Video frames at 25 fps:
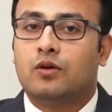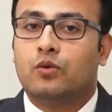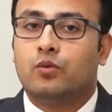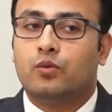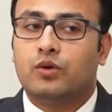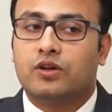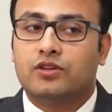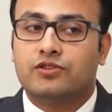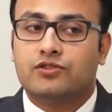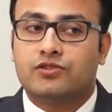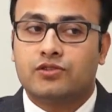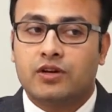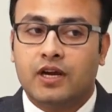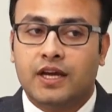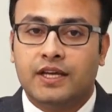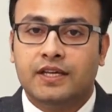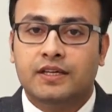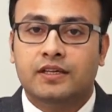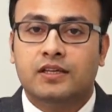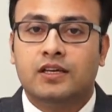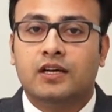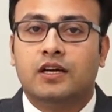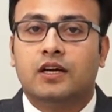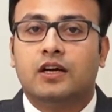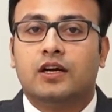We are trying
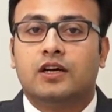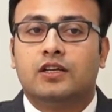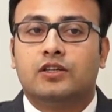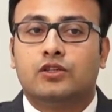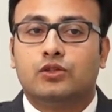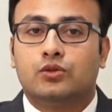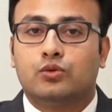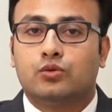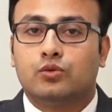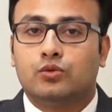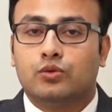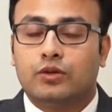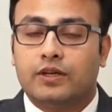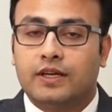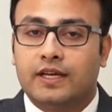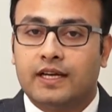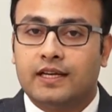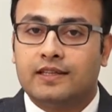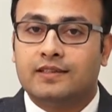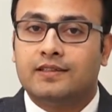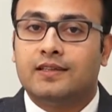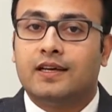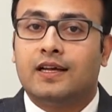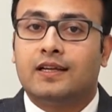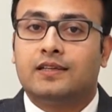to
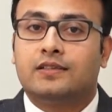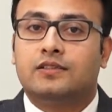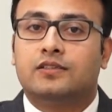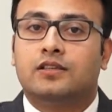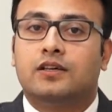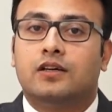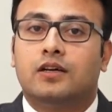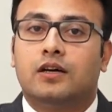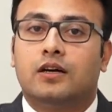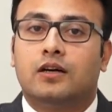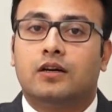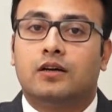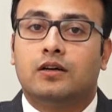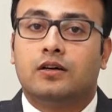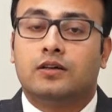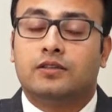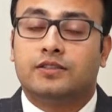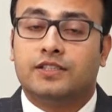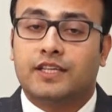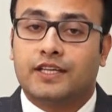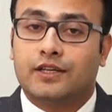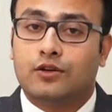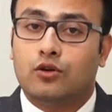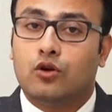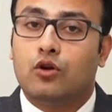get that
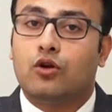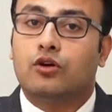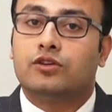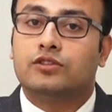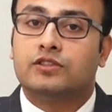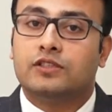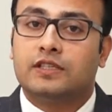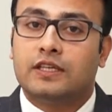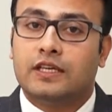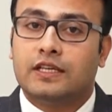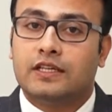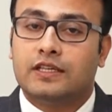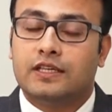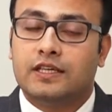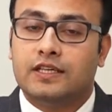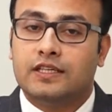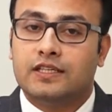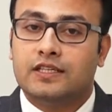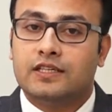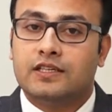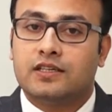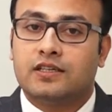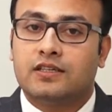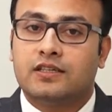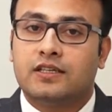technology in
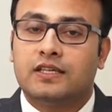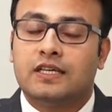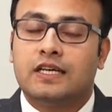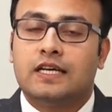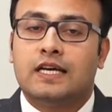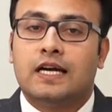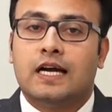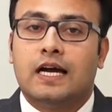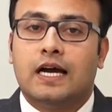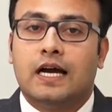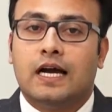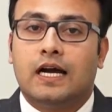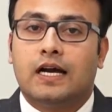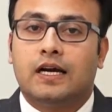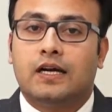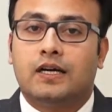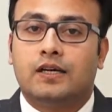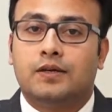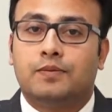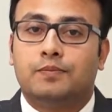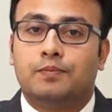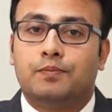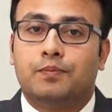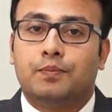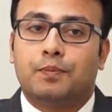India,
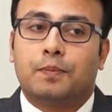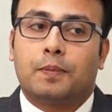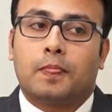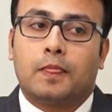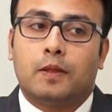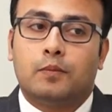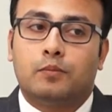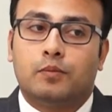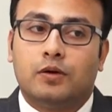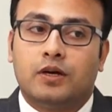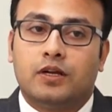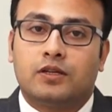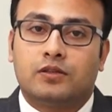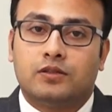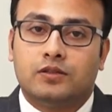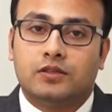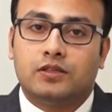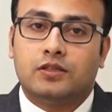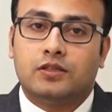uh, but